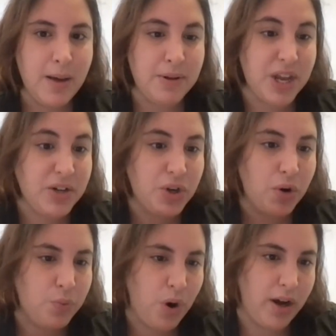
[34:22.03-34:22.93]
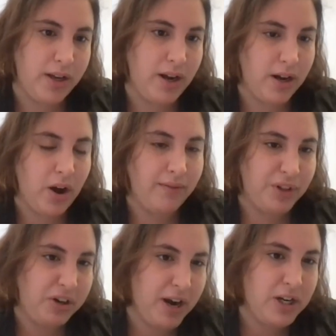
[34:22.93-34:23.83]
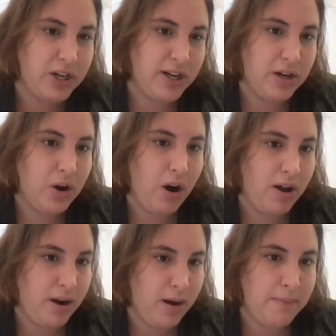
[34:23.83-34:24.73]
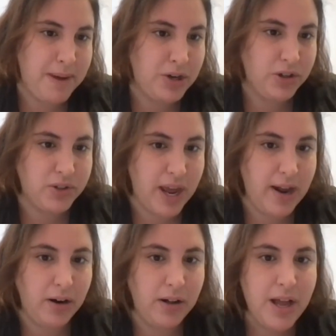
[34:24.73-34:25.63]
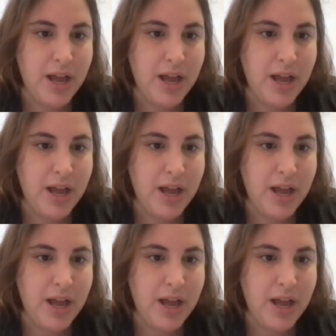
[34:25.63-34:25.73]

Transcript: but they don't want a conflagration on a major scale.